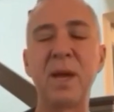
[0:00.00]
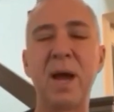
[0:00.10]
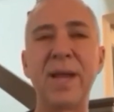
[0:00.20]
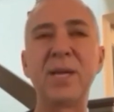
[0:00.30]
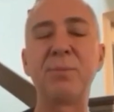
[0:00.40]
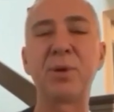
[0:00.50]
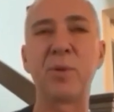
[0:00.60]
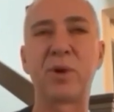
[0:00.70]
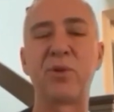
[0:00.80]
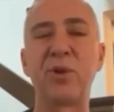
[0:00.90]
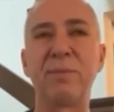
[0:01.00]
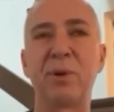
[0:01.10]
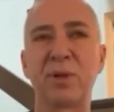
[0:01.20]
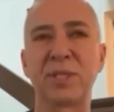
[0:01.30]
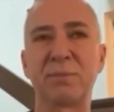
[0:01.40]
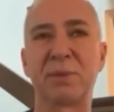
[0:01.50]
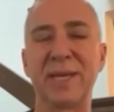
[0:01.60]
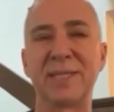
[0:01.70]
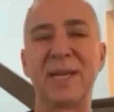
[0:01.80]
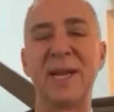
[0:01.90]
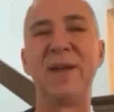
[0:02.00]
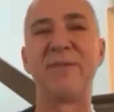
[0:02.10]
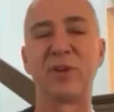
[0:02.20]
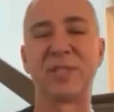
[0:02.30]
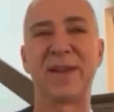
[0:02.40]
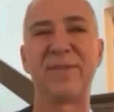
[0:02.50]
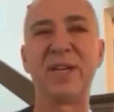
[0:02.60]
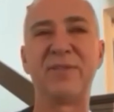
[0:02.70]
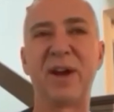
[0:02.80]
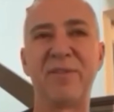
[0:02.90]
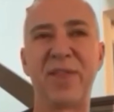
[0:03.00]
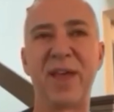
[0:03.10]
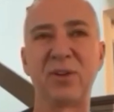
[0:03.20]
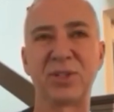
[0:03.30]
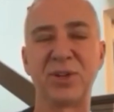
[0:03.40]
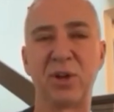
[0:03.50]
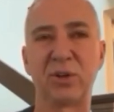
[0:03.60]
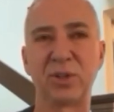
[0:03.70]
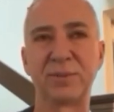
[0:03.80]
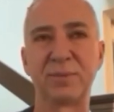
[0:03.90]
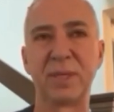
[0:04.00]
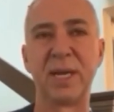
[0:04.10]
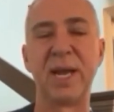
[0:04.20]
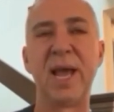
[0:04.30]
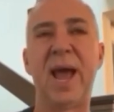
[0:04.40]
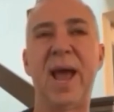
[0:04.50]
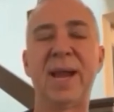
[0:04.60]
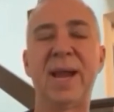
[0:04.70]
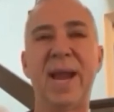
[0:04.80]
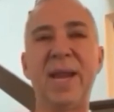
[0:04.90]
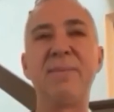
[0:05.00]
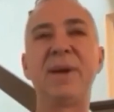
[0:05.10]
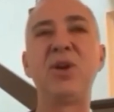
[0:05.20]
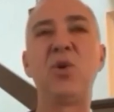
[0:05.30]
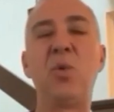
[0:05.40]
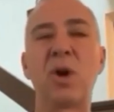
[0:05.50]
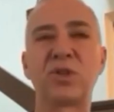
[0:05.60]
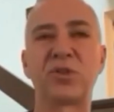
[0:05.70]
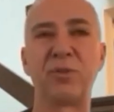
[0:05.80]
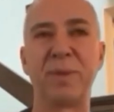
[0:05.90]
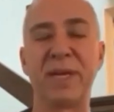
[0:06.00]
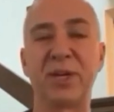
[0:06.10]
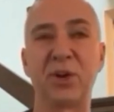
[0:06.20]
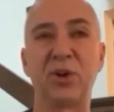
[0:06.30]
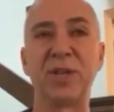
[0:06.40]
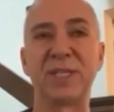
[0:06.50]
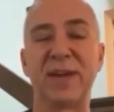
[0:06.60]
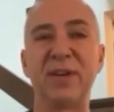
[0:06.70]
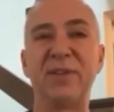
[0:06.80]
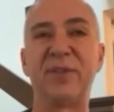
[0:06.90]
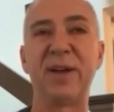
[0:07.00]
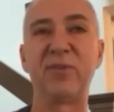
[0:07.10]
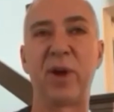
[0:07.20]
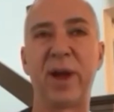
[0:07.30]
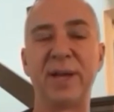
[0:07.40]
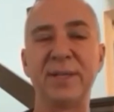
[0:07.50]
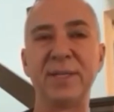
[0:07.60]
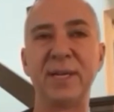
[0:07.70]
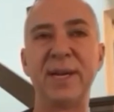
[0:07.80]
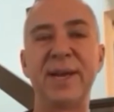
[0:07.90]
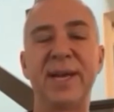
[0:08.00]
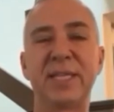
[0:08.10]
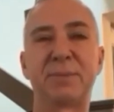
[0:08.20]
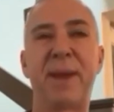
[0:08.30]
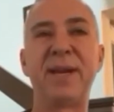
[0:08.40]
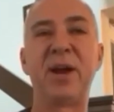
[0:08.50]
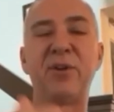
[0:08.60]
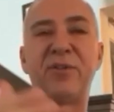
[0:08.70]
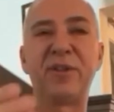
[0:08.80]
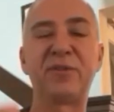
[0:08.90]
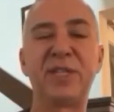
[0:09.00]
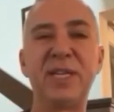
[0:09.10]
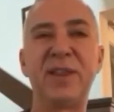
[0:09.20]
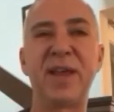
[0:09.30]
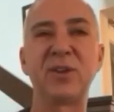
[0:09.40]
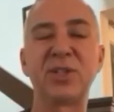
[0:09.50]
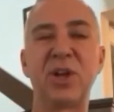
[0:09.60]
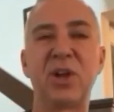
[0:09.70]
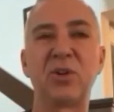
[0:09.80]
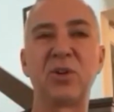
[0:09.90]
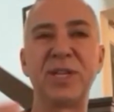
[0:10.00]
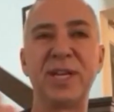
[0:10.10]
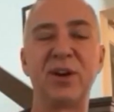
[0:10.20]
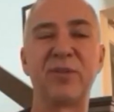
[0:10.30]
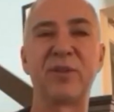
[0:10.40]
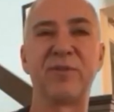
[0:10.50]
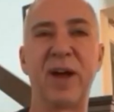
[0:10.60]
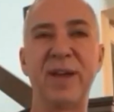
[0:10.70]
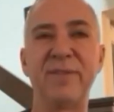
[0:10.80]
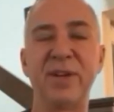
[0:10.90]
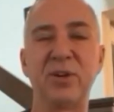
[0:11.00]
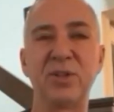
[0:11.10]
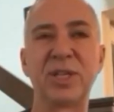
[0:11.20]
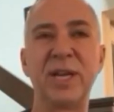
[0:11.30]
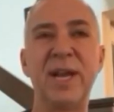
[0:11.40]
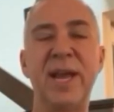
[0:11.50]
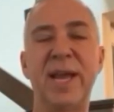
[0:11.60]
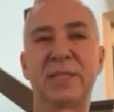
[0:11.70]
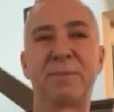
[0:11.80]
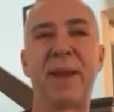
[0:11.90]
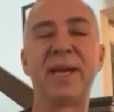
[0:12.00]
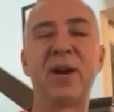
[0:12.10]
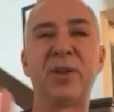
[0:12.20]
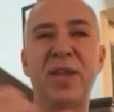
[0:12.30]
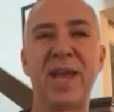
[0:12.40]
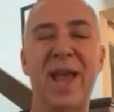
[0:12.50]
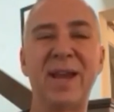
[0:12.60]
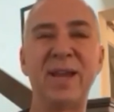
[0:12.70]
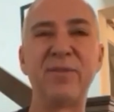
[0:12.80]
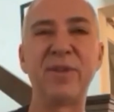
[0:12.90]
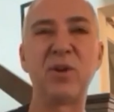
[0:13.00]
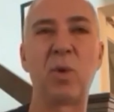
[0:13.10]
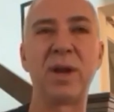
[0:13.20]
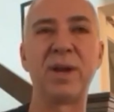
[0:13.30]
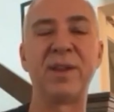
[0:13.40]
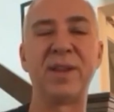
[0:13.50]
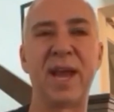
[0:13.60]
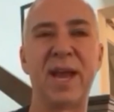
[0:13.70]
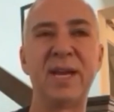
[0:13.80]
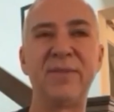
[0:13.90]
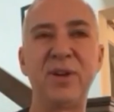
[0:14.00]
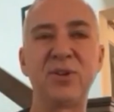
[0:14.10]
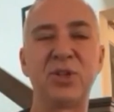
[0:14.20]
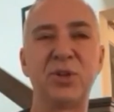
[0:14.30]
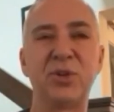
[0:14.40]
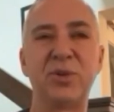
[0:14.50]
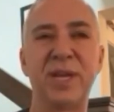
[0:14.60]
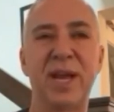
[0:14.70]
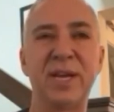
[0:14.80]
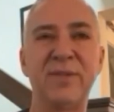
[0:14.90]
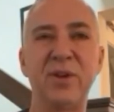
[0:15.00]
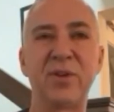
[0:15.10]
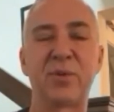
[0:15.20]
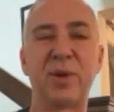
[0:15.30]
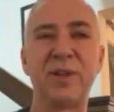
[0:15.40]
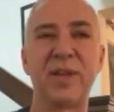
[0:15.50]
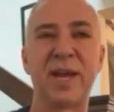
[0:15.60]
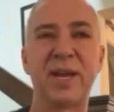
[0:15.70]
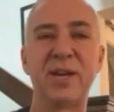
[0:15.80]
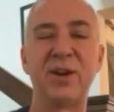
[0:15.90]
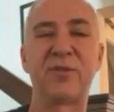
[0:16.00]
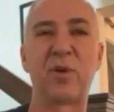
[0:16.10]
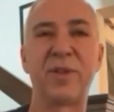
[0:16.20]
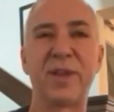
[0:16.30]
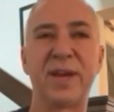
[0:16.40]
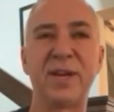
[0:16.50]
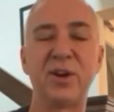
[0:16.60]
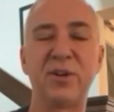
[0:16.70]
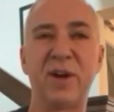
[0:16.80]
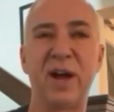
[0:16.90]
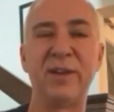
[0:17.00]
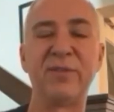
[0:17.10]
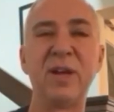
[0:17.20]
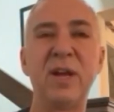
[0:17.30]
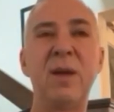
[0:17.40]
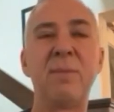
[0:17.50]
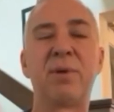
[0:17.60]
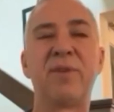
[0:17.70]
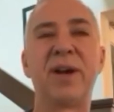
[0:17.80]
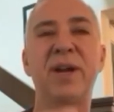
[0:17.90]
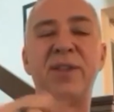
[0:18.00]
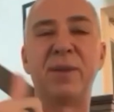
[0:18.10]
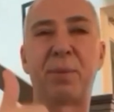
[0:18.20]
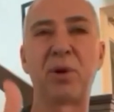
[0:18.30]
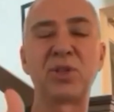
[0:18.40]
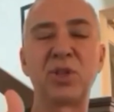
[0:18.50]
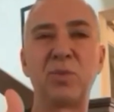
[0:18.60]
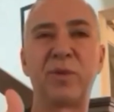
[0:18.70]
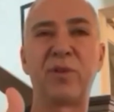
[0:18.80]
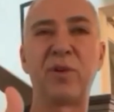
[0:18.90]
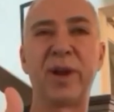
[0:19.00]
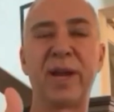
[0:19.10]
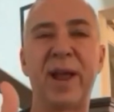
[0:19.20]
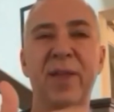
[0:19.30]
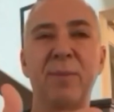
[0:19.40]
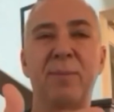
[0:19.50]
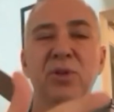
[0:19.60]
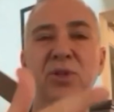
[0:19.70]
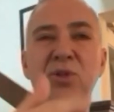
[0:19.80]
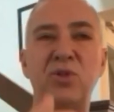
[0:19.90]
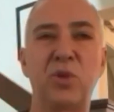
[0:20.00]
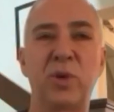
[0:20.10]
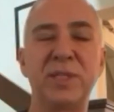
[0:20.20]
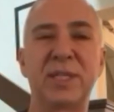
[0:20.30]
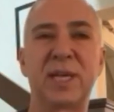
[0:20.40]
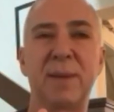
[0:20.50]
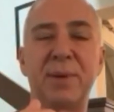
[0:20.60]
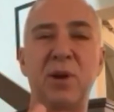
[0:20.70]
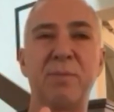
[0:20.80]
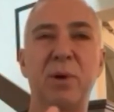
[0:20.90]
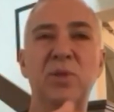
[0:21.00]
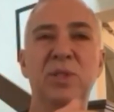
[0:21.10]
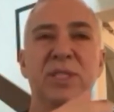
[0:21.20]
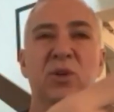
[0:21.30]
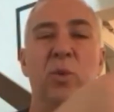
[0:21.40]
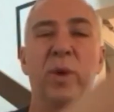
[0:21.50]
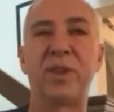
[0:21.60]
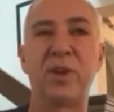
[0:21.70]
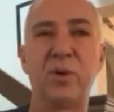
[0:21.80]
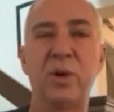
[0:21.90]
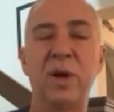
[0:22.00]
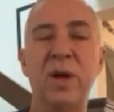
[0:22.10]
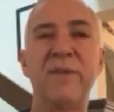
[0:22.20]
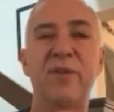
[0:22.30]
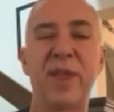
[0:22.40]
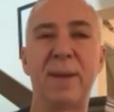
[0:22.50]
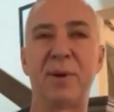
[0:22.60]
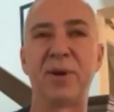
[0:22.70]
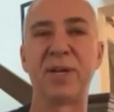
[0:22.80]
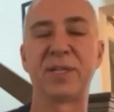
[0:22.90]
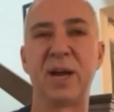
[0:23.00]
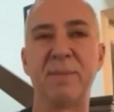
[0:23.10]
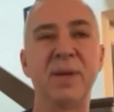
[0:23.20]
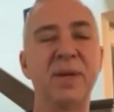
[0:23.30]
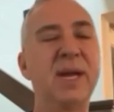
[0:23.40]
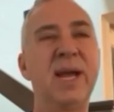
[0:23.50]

I'm going to put a recruiting bonus in place for $75,000. And anybody who works for me can earn the 75 grand. It's paid out $15,000 a year for 5 years. It's paid out at the end of year 1, the end of year 2, the end of year 3, the end of year 4, the end of year 5, provided the person referring and the person who joins the company are both still with you for that period of time.